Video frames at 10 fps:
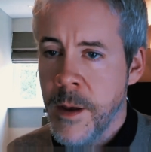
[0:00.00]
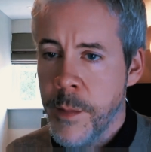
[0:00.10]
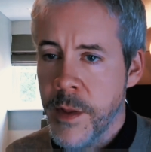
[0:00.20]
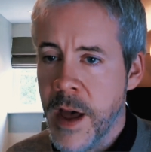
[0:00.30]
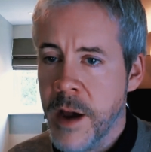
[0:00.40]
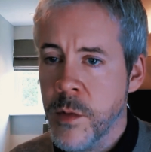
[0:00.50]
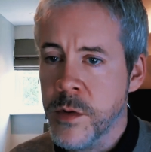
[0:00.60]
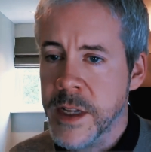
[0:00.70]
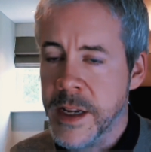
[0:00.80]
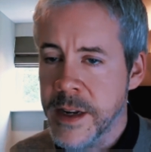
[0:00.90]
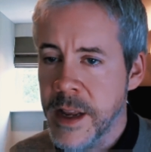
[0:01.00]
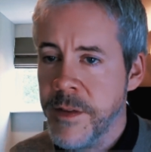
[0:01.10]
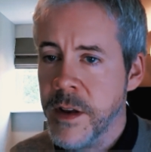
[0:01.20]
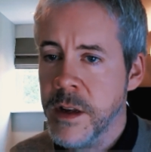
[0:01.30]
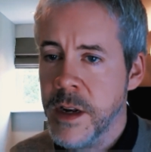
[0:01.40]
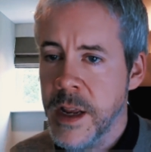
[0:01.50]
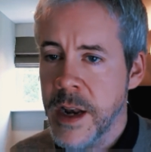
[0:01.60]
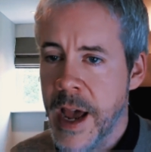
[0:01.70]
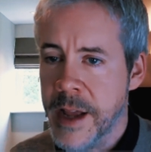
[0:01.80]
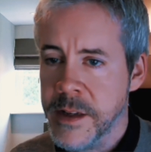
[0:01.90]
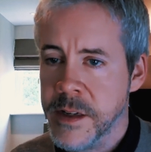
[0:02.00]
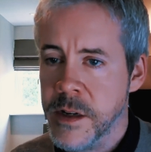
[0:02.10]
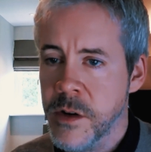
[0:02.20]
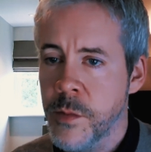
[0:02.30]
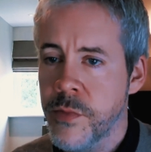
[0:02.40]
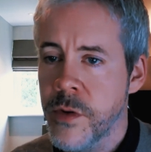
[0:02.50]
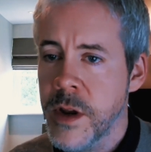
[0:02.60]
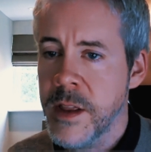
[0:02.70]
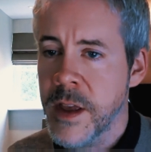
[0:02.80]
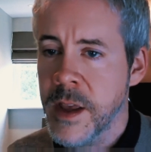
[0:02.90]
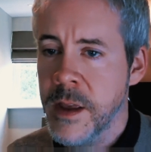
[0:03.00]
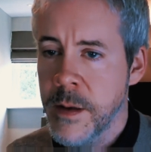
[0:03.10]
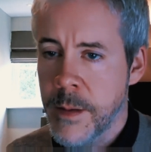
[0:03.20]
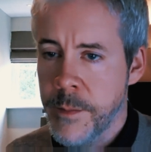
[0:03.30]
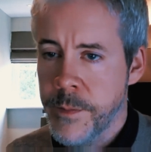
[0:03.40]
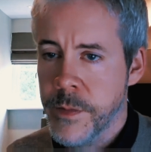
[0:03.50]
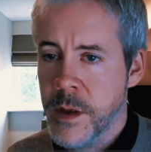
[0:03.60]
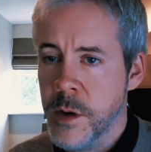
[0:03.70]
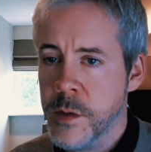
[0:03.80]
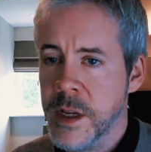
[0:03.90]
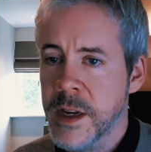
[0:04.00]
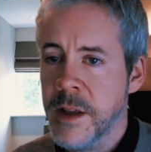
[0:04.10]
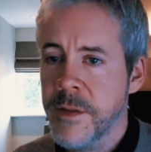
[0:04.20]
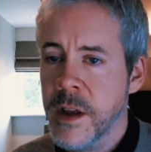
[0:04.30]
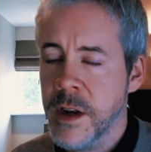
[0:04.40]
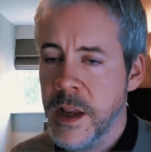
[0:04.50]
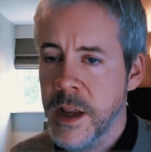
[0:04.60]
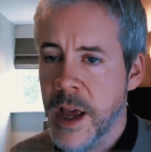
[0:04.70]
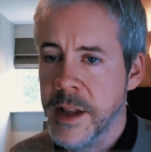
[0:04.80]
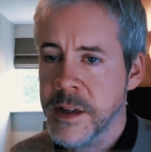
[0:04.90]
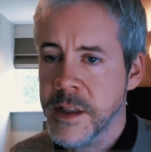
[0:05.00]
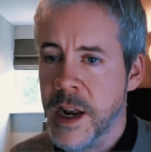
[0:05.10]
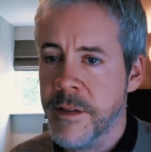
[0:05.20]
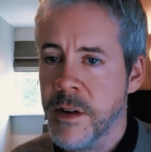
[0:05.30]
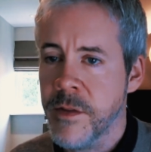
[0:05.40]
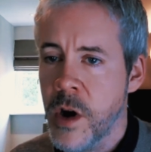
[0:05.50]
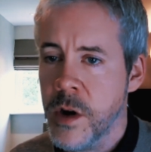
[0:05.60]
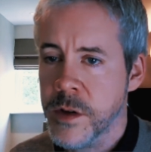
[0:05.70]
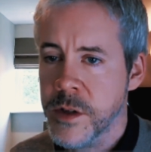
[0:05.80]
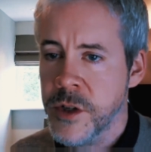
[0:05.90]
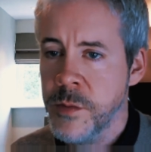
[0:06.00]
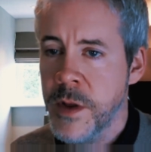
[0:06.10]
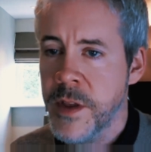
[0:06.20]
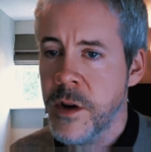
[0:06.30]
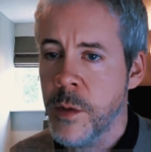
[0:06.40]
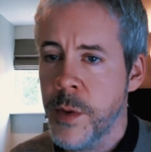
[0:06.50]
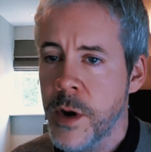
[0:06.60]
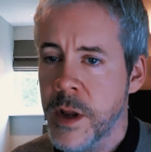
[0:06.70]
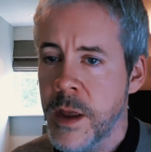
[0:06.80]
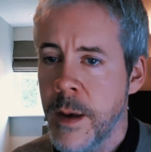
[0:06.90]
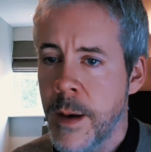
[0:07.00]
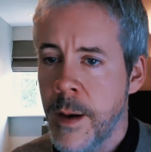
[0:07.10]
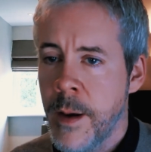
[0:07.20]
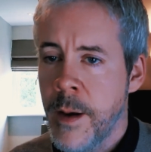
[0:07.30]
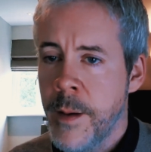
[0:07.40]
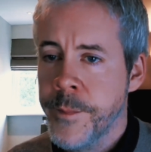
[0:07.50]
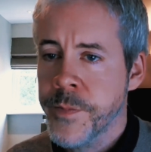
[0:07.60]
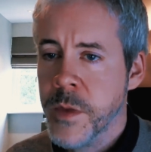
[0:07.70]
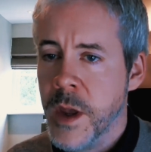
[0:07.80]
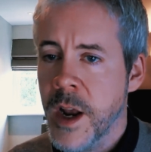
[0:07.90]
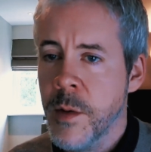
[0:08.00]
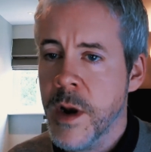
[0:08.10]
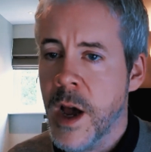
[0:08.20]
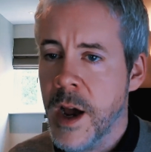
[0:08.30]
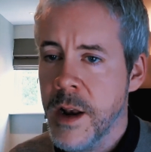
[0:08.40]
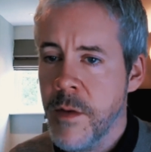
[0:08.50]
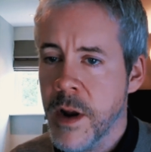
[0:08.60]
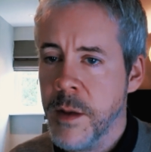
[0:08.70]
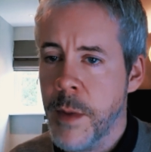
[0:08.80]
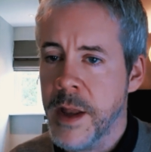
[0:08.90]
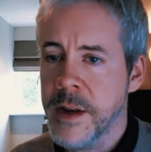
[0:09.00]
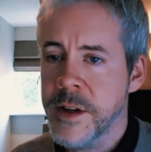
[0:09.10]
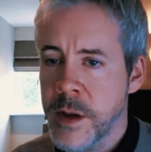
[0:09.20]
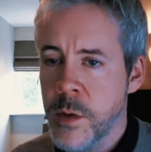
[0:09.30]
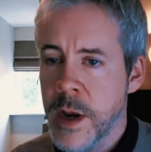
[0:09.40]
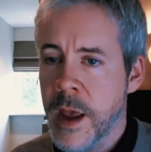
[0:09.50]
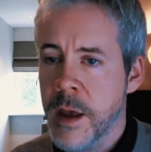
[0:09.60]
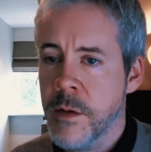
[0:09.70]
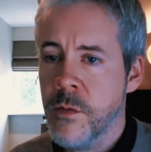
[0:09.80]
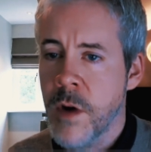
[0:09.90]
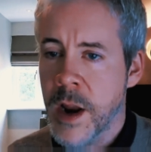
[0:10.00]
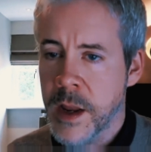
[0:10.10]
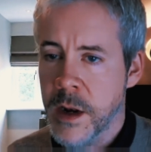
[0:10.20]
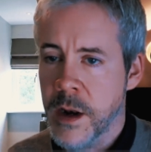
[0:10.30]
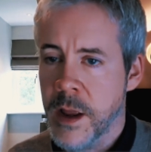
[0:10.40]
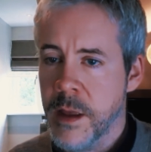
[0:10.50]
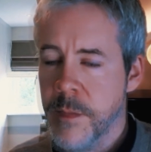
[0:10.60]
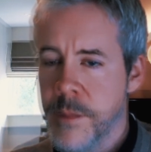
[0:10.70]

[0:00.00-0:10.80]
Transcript: But that will significantly enhance your breathing. It will significantly enhance the level of oxygen within your body. And I would highly recommend doing it regularly.